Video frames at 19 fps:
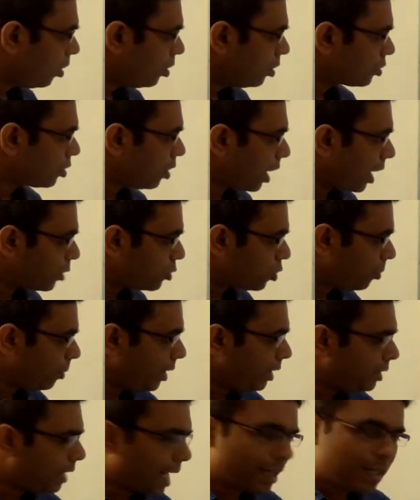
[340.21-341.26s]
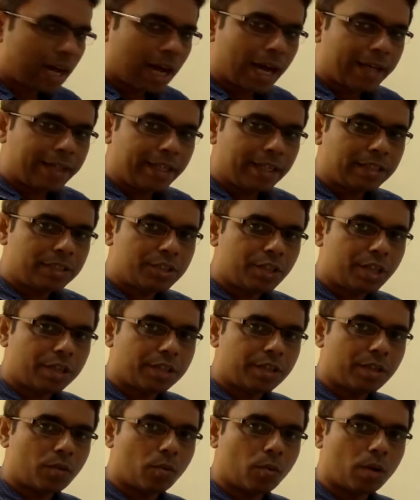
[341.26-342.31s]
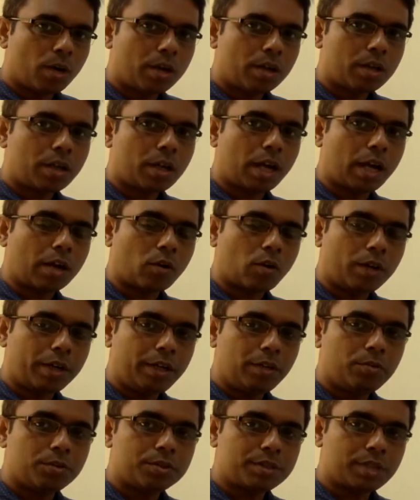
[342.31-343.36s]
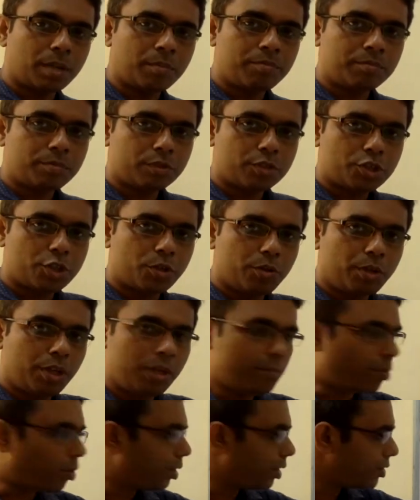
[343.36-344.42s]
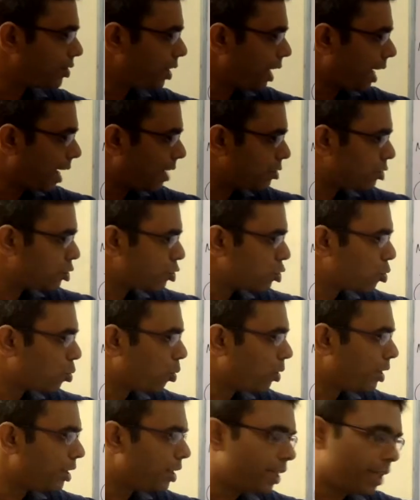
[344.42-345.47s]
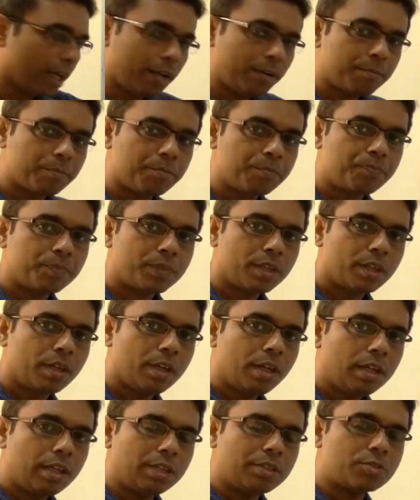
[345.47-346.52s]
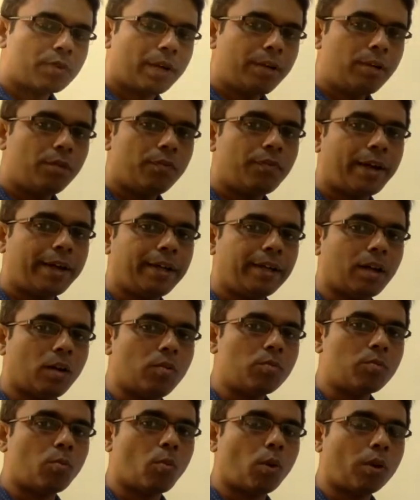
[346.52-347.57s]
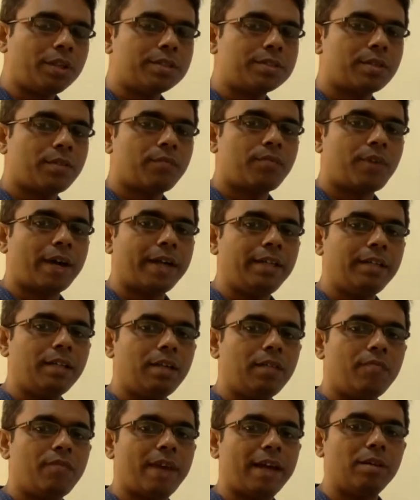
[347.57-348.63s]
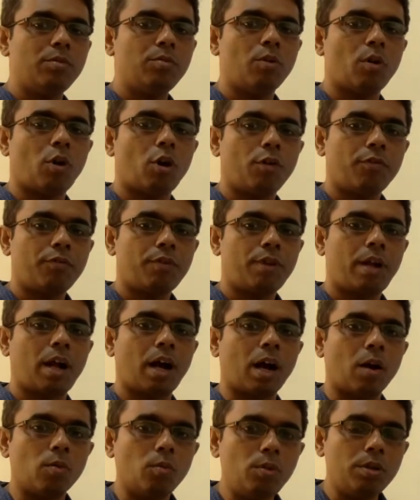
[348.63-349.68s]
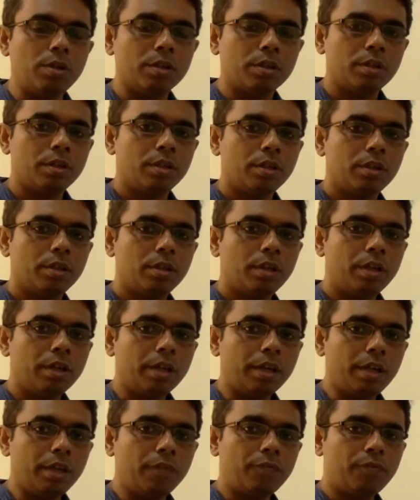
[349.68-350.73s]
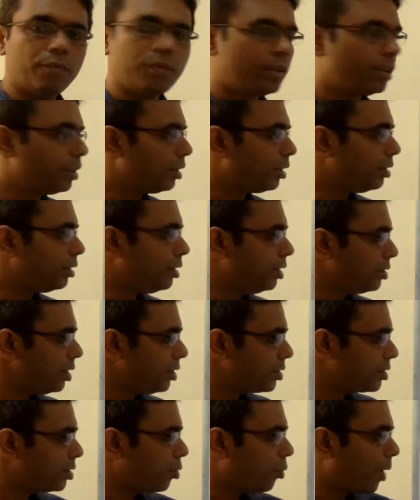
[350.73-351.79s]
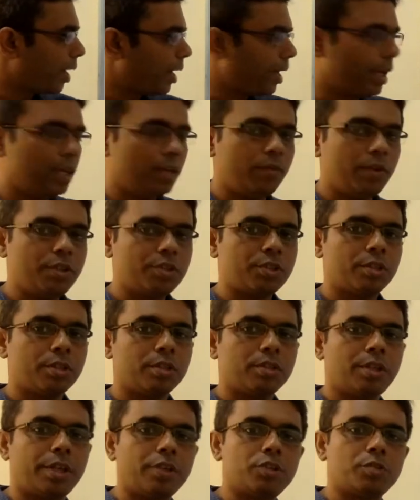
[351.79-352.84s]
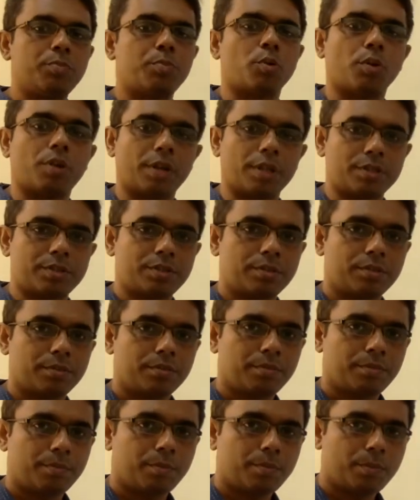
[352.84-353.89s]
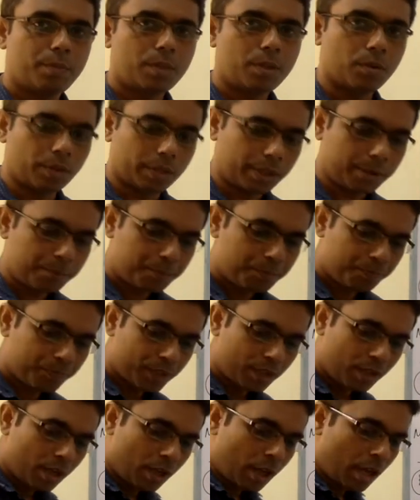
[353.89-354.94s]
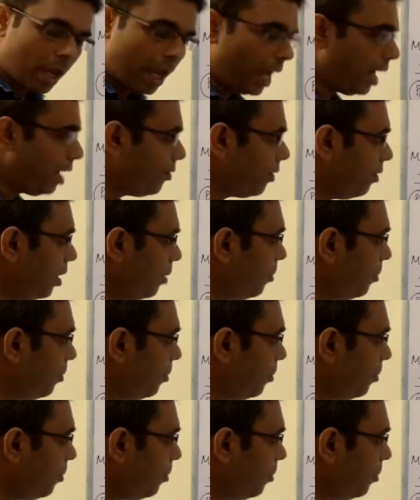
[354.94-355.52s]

So assuming that I and J, they work according to some scheduling policy as shown here, let's try to find out what is the final value of count if this is the way in which things progress. Okay. And